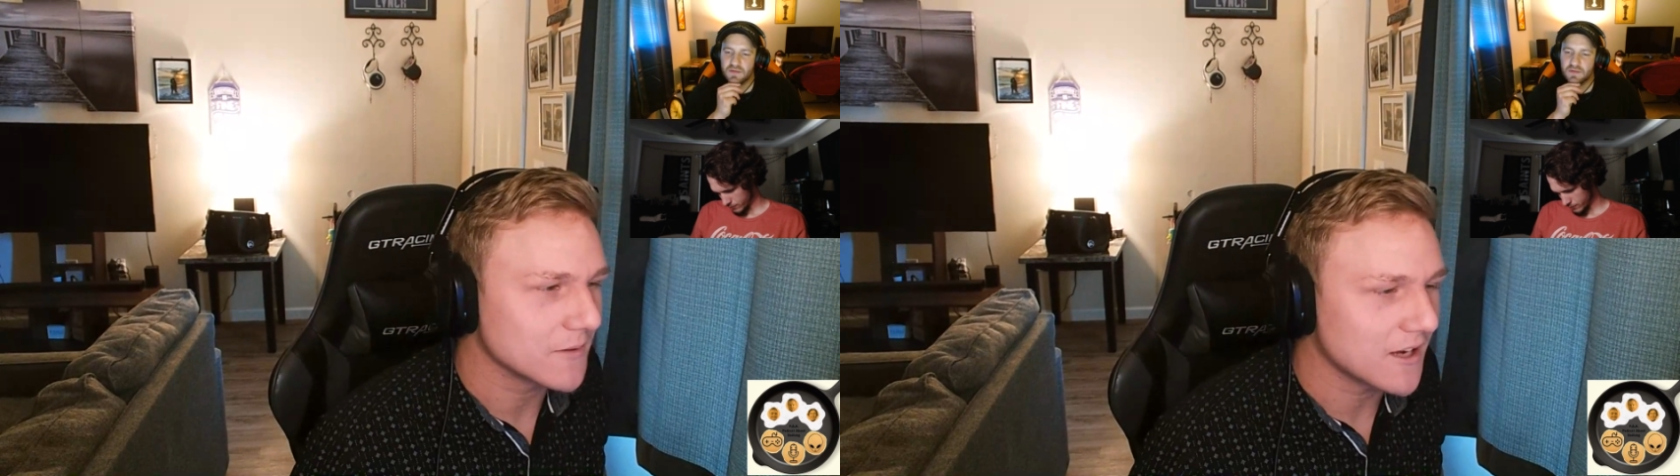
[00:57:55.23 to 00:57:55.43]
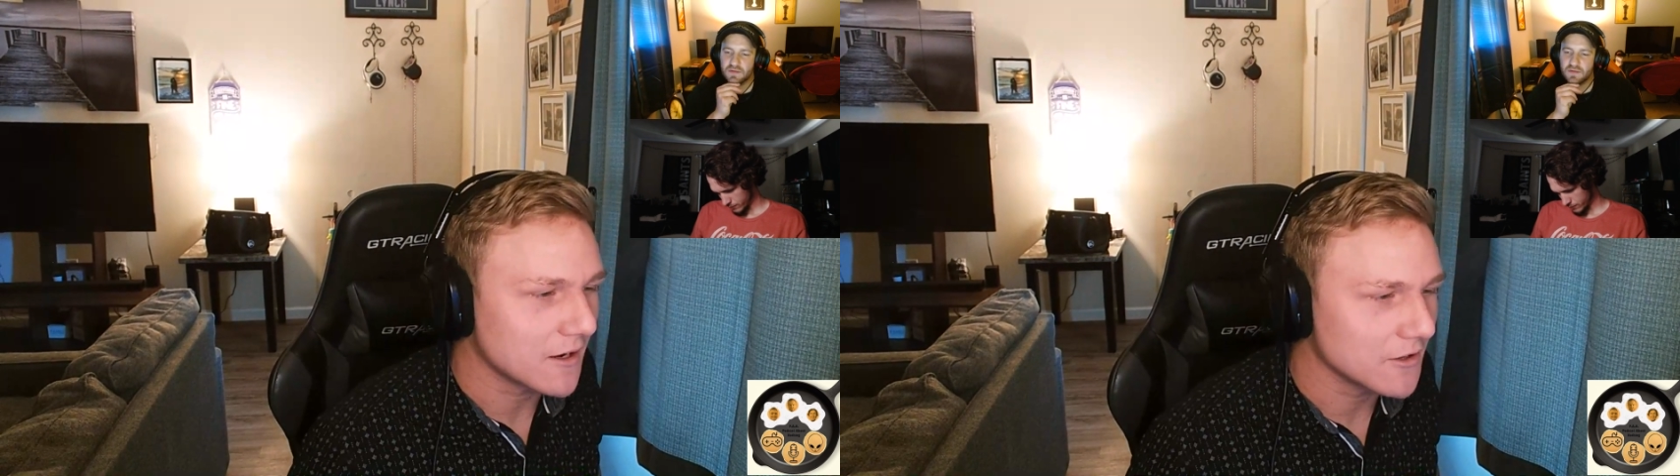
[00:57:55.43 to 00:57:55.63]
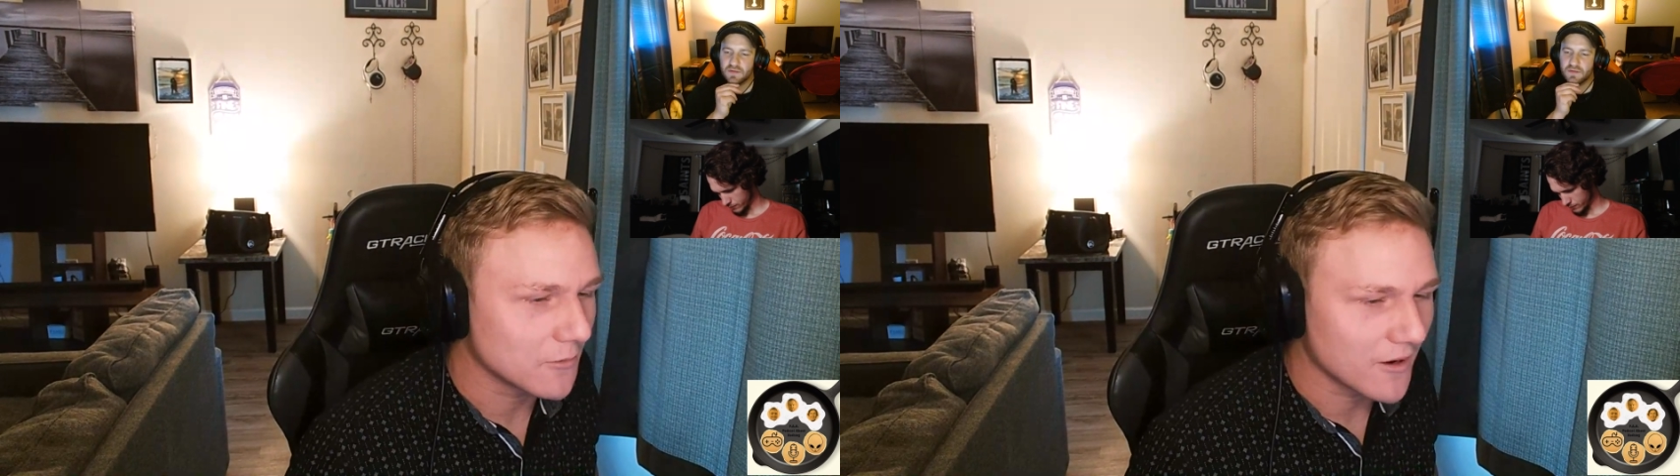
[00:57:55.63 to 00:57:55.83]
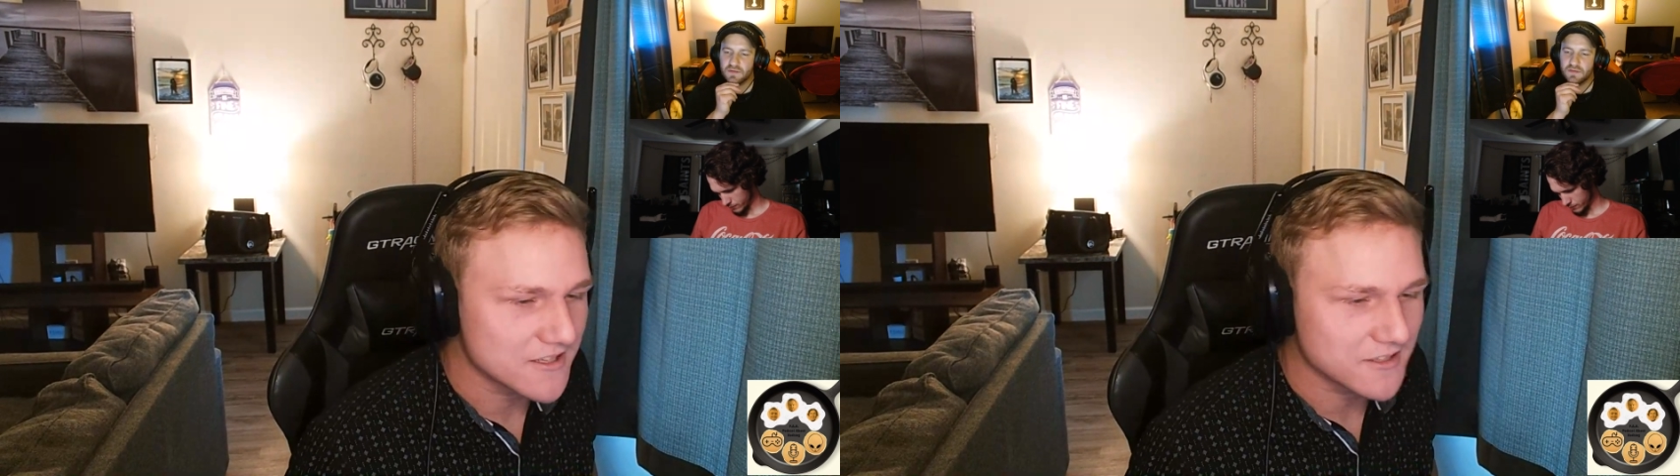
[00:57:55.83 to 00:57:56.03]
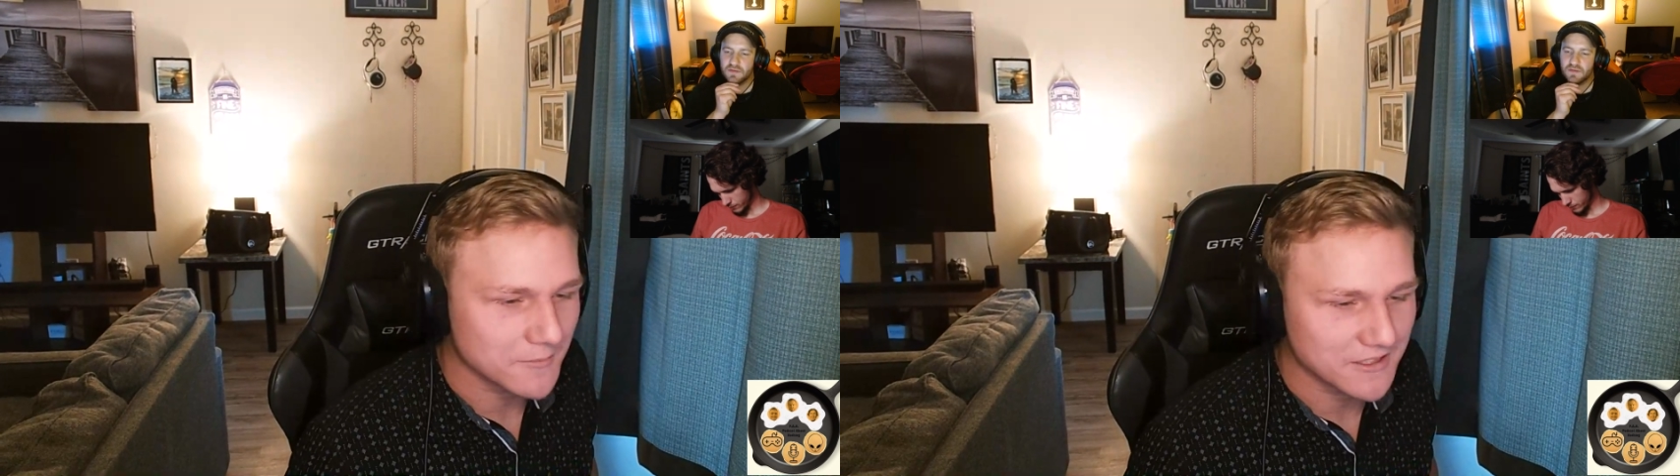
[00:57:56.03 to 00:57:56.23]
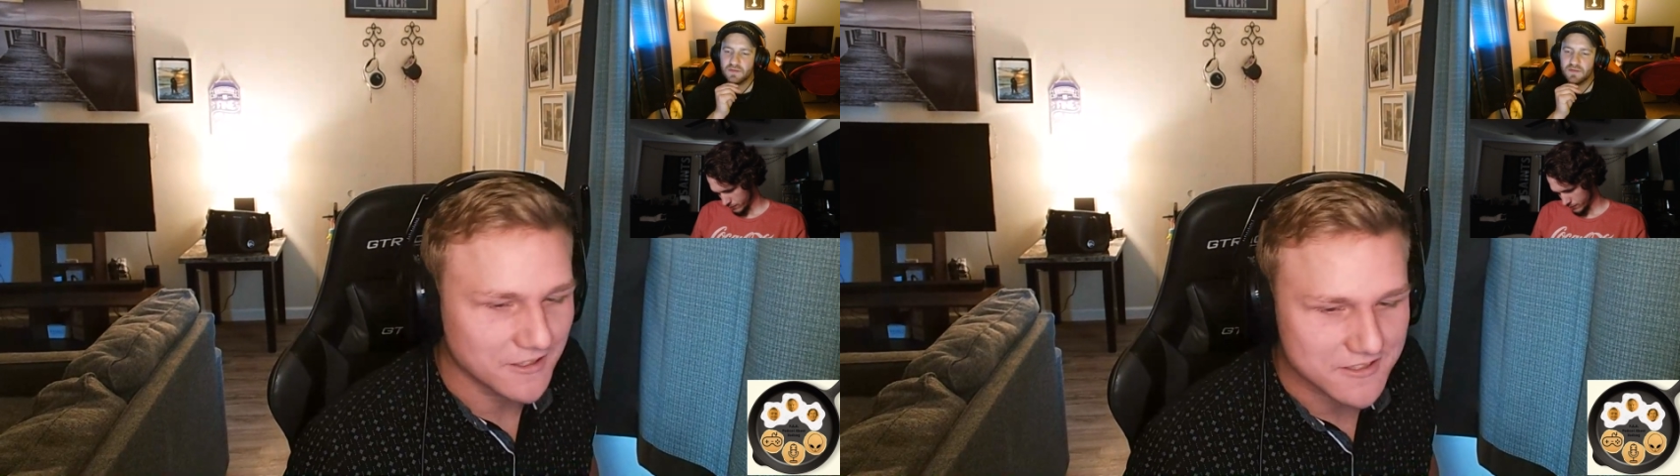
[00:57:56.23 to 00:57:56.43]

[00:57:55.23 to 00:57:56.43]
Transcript: But otherwise, I mean,